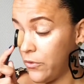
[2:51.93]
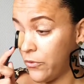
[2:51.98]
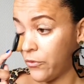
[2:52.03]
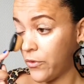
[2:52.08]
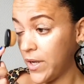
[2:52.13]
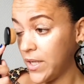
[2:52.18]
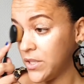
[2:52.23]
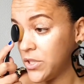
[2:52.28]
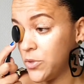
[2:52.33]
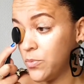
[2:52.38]

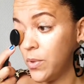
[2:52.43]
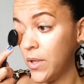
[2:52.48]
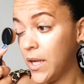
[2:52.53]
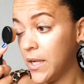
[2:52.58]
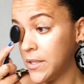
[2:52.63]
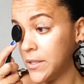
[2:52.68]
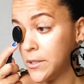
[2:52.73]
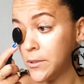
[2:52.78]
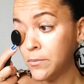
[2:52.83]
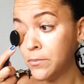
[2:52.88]
French
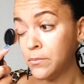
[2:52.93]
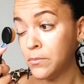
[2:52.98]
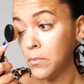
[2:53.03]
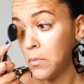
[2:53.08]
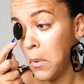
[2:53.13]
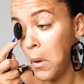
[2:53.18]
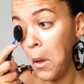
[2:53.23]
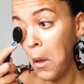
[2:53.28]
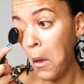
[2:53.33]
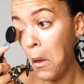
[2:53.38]
blood.
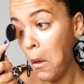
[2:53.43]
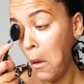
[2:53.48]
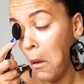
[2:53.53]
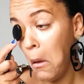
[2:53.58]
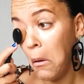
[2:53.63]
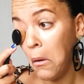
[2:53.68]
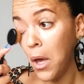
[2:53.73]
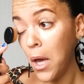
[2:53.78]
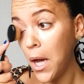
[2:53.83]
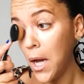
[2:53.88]

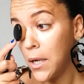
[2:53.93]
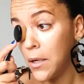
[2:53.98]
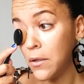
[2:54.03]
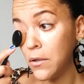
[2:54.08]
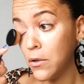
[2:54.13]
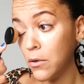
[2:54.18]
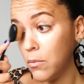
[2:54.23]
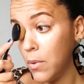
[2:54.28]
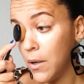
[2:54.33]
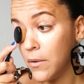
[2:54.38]
I don't
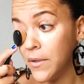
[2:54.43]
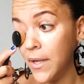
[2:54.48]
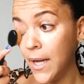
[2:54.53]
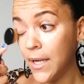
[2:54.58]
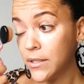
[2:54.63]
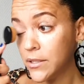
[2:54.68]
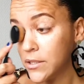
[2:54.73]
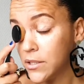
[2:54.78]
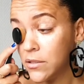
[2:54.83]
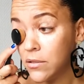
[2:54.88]
know about
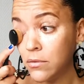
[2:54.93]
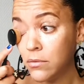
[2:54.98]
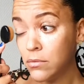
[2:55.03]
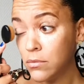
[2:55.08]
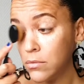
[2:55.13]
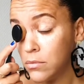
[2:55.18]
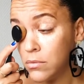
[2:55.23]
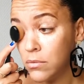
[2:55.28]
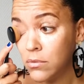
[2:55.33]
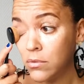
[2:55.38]
that,
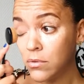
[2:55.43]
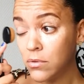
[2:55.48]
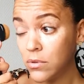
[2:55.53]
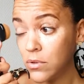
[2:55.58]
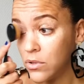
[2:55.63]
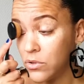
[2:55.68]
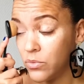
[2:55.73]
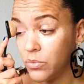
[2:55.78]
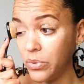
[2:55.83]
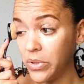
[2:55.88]

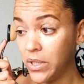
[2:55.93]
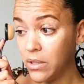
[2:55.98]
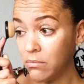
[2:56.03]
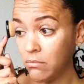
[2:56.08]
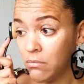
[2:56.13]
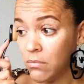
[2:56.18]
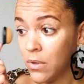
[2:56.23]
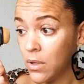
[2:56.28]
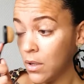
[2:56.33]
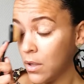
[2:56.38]
could be.
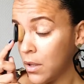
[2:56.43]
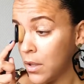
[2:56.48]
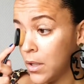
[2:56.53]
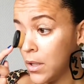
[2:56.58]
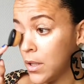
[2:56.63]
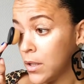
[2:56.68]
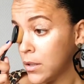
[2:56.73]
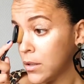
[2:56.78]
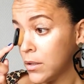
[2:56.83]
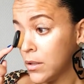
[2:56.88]

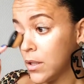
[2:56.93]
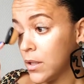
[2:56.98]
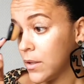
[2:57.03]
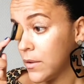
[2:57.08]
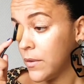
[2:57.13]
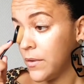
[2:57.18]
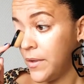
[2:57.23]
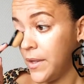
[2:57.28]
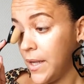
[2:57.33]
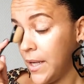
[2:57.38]

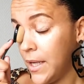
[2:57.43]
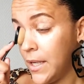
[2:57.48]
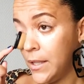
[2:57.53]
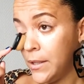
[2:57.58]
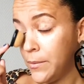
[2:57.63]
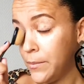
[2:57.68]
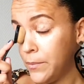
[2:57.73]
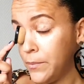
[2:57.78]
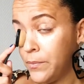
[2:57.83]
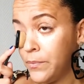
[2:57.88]

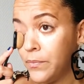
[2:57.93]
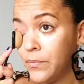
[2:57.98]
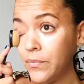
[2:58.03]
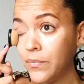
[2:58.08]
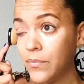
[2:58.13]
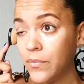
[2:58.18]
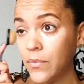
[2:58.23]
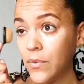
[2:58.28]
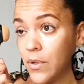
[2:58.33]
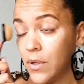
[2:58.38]
Then
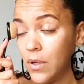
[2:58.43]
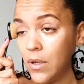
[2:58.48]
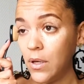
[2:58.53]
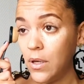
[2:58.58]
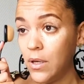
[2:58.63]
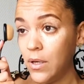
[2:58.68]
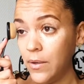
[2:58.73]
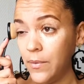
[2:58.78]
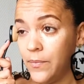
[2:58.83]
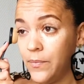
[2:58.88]

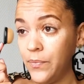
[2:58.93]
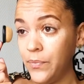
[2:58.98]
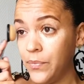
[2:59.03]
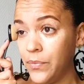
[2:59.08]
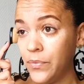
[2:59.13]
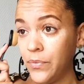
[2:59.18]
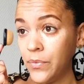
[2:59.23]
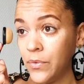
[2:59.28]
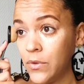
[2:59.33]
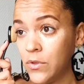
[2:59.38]

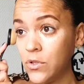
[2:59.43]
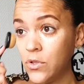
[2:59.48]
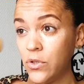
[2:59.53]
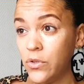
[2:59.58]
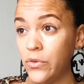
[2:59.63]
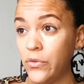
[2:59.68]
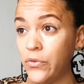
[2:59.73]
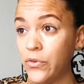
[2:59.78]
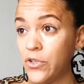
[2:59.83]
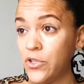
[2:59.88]
so
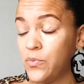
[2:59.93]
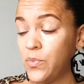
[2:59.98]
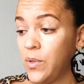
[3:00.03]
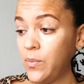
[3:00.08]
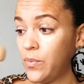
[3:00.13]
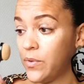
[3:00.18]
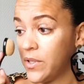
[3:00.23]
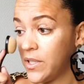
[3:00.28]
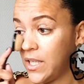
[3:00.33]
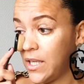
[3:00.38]
the first people in